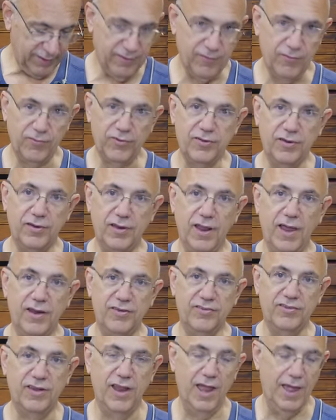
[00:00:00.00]
there was a lot
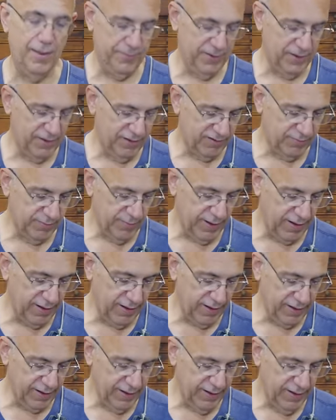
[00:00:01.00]
of slop in this
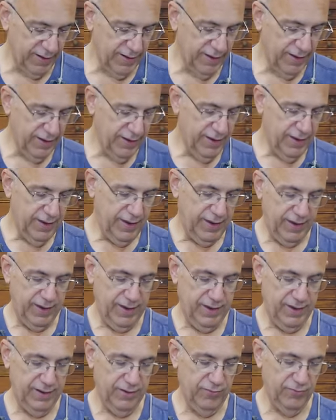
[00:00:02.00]
bearing,
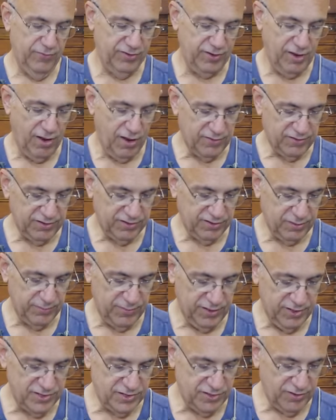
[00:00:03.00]
and it was causing
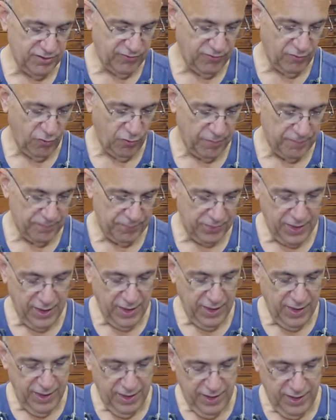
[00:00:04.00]
some issues for them.
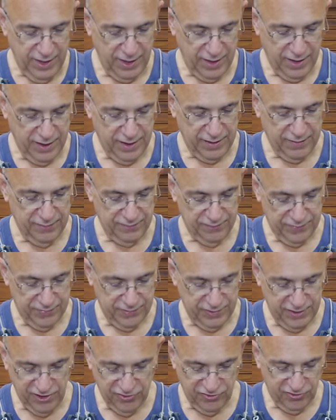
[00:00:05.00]
Um,
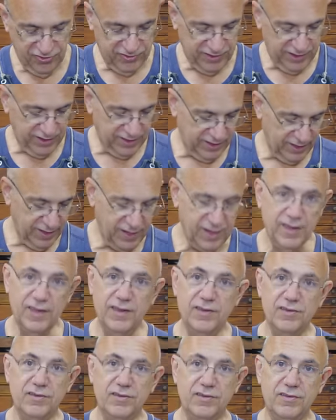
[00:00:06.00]
interesting thing
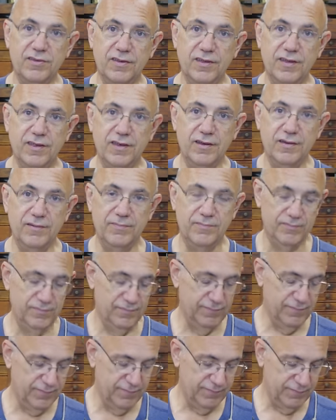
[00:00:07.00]
is, is that
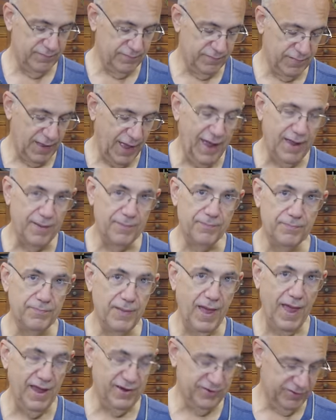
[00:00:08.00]
I
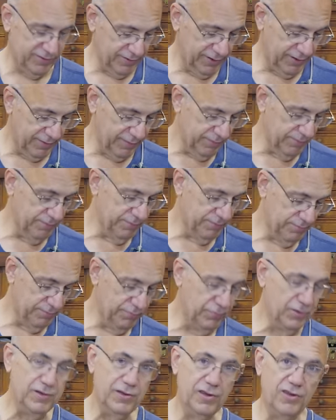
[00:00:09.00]
actually
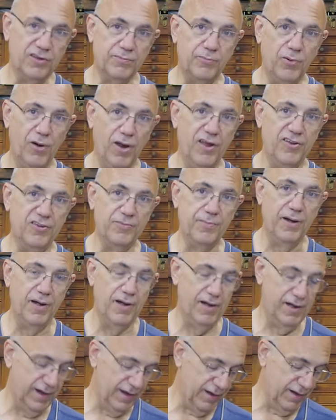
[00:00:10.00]
put this bronze
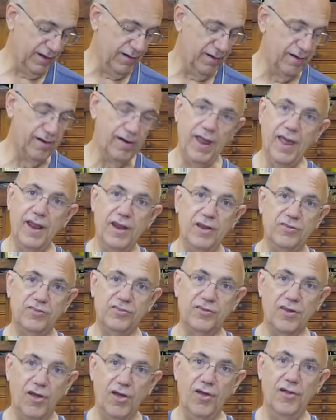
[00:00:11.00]
bearing in here and
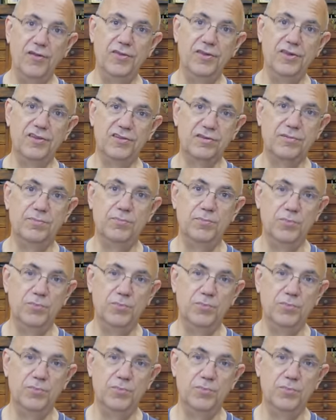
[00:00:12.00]
installed this